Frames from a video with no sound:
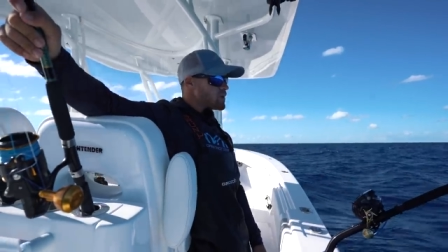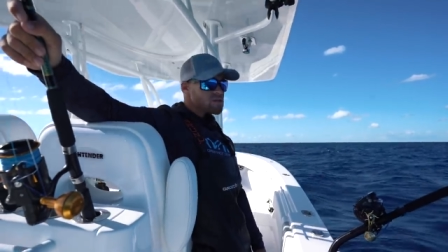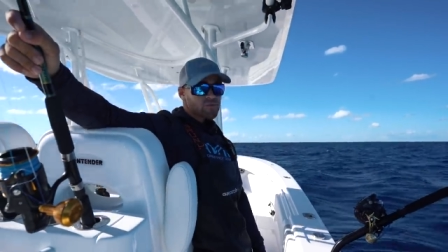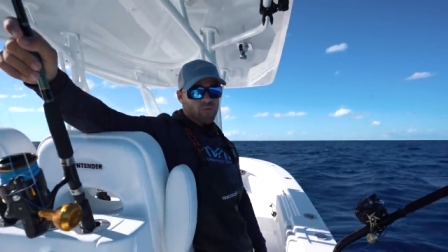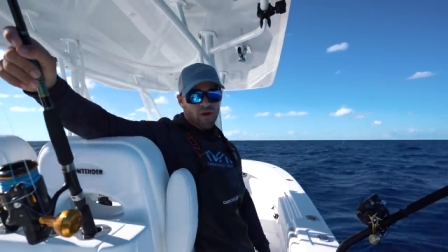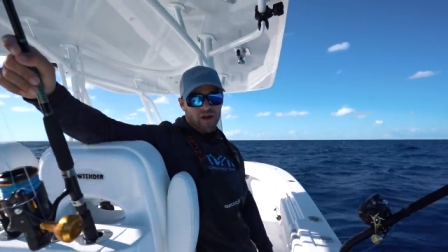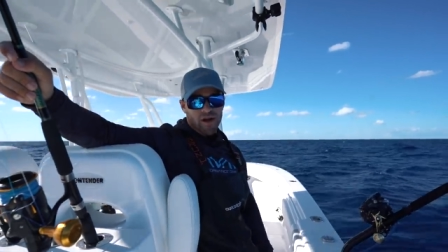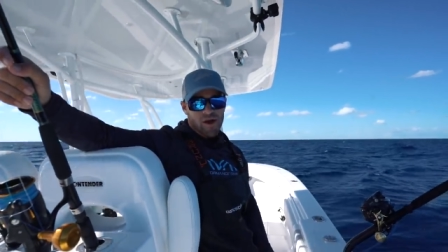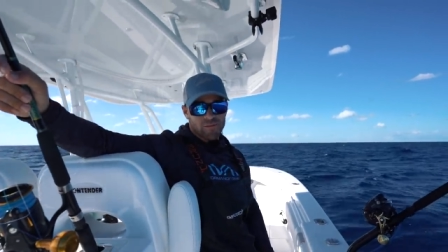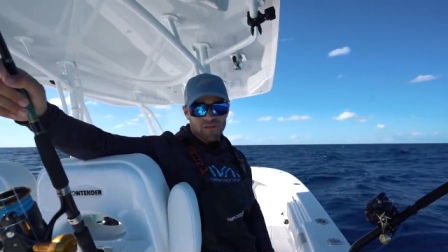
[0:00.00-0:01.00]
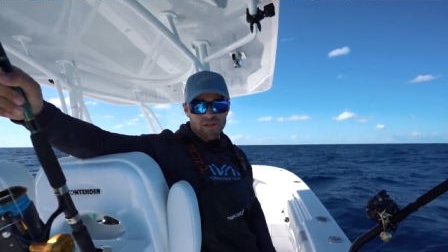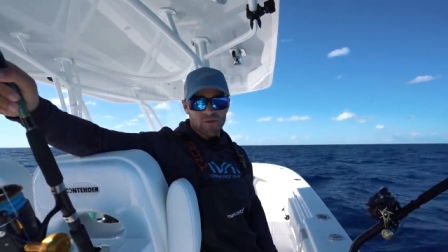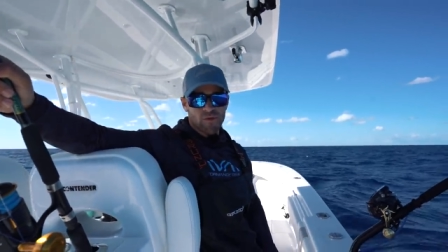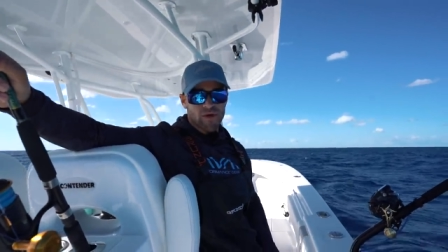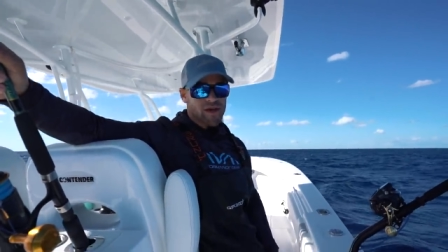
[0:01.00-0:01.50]
let's bring it up,
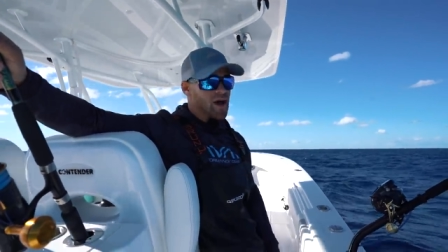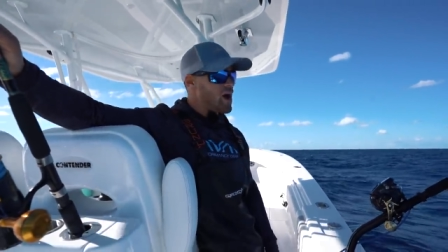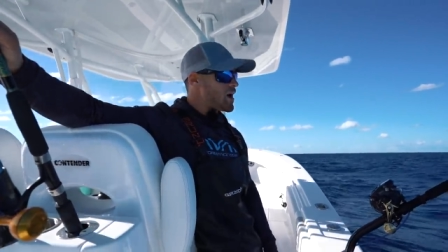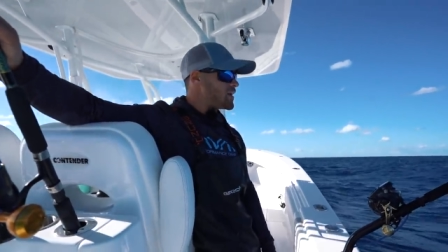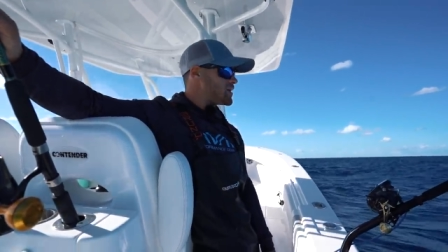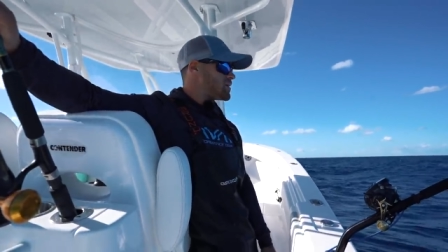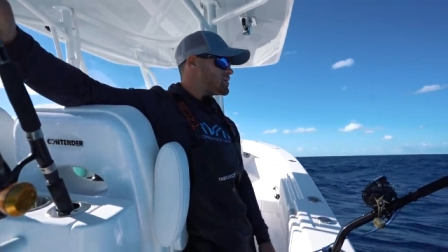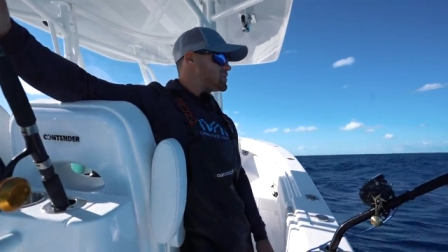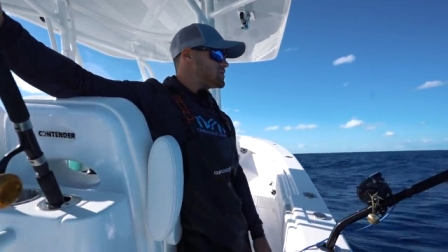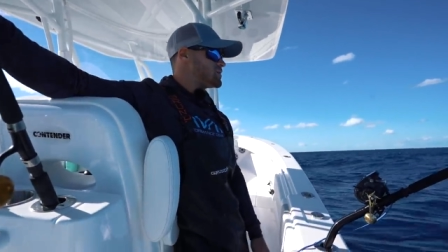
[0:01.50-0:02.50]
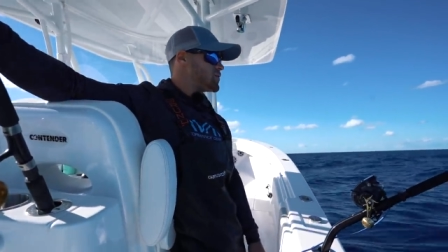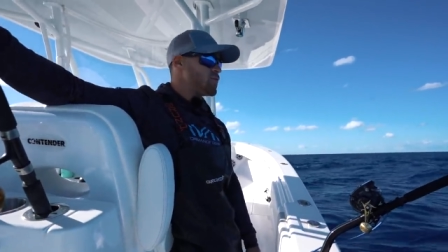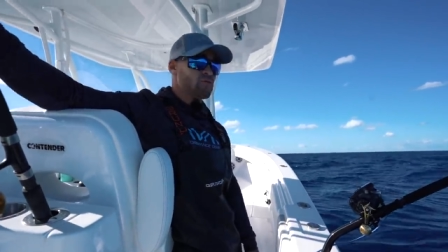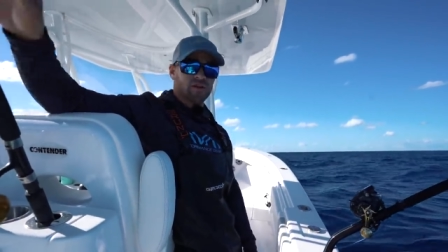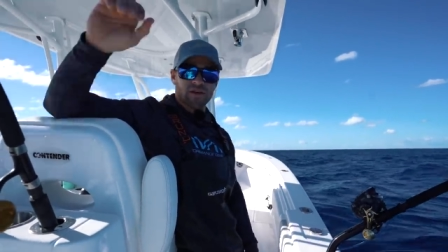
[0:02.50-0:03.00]
see what we got.
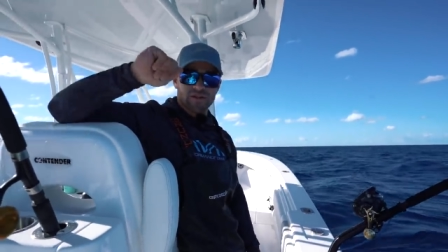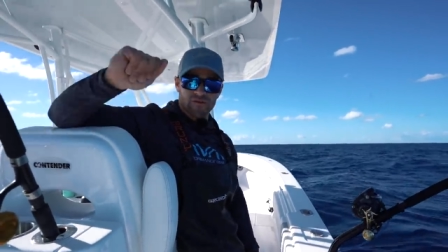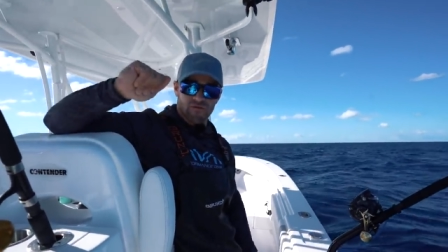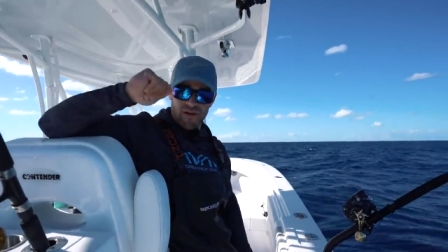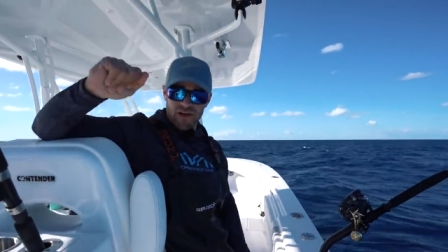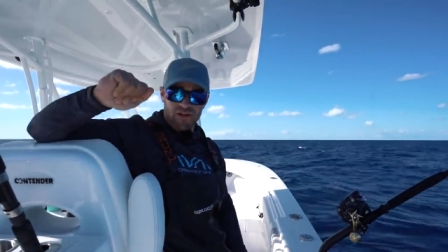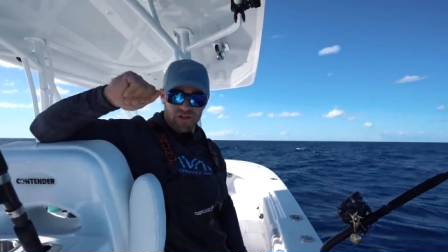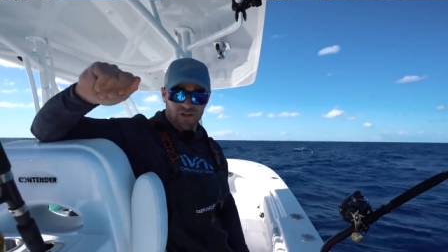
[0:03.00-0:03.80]
Hopefully it's a fish.